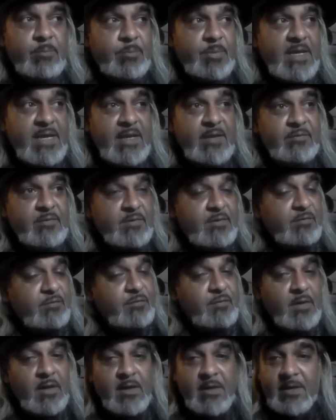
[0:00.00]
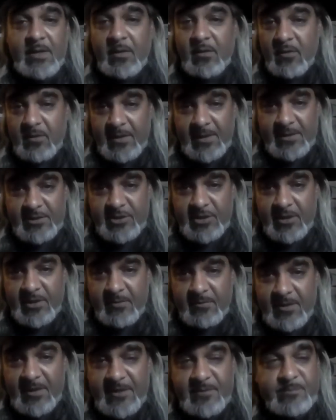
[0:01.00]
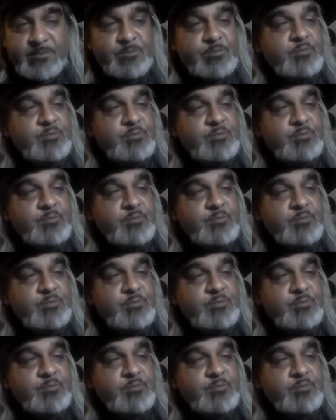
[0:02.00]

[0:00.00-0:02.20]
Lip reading: paved to fuck and all that shit, right?